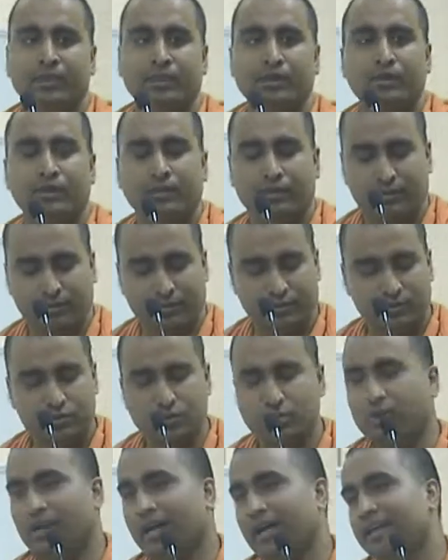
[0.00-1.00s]
So
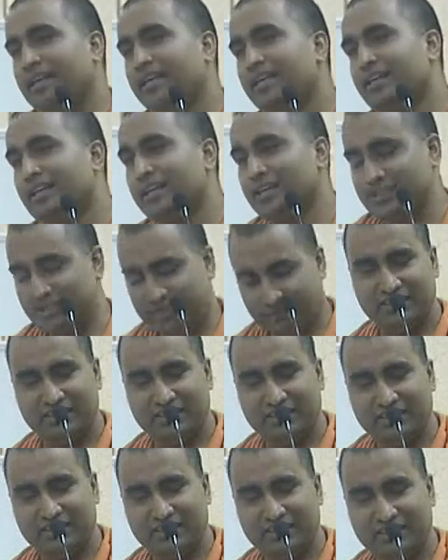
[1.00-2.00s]
eye is a very
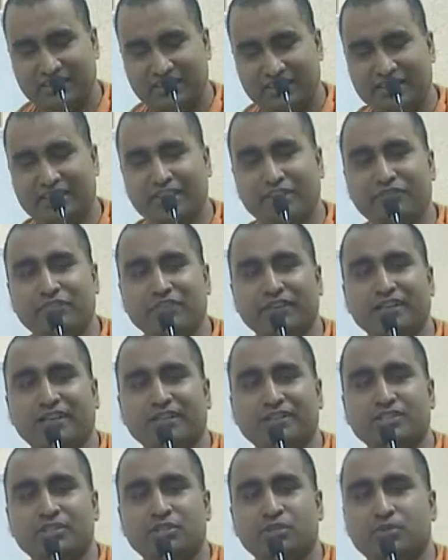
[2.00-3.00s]
difficult
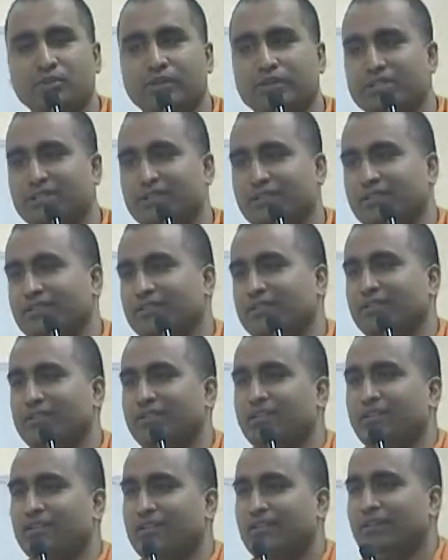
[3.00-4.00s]
situation,
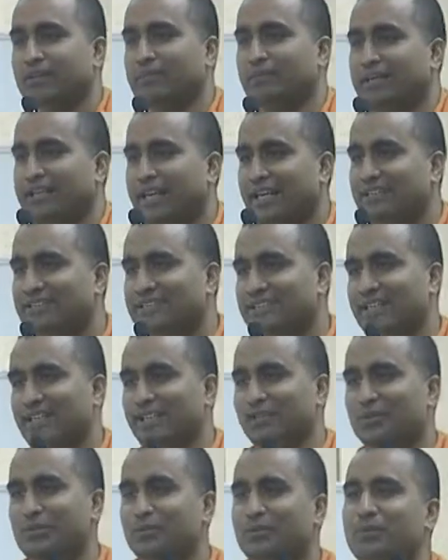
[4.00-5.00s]
but eyes can do
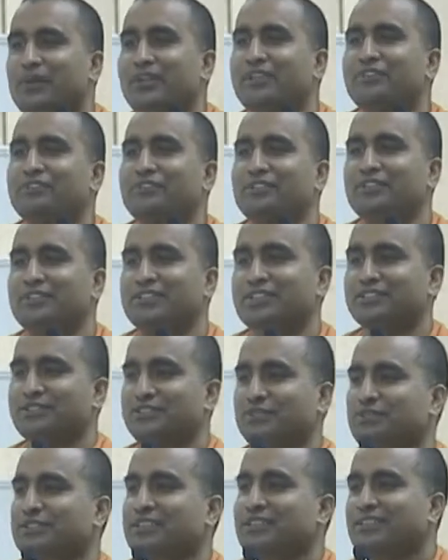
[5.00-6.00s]
wonderful things, you see.
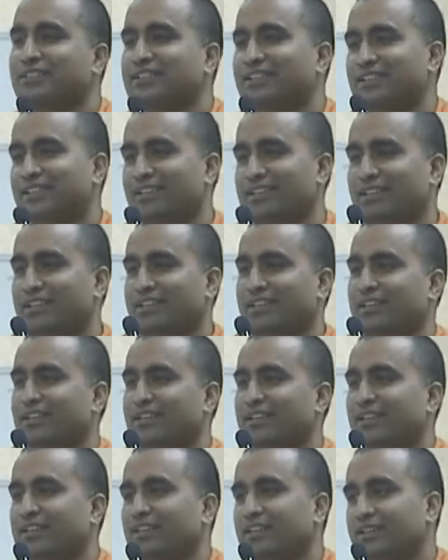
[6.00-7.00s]

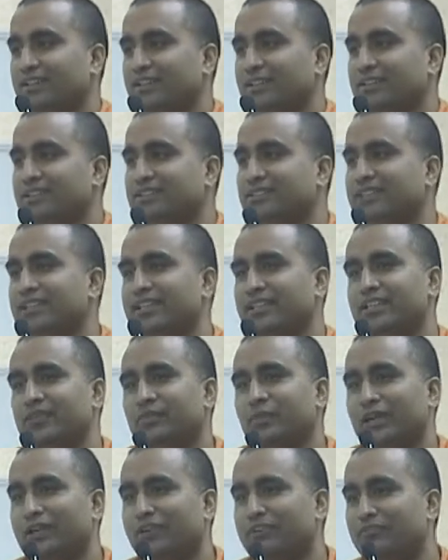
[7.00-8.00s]
This is the
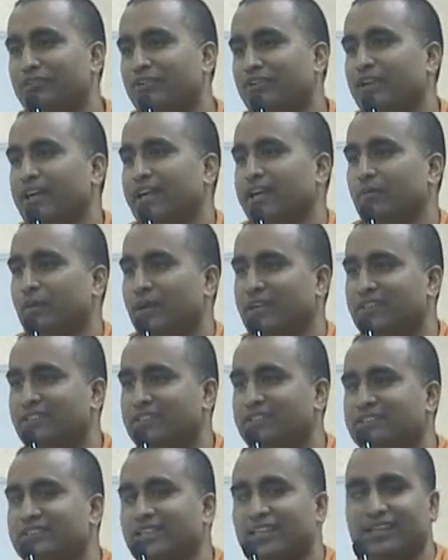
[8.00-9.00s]
wonderful eye, wonder-struck
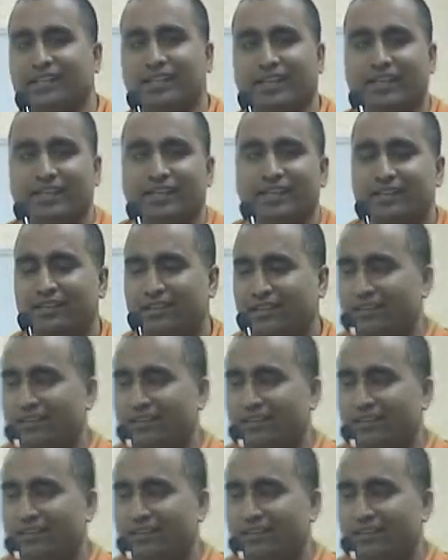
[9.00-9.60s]
eye, the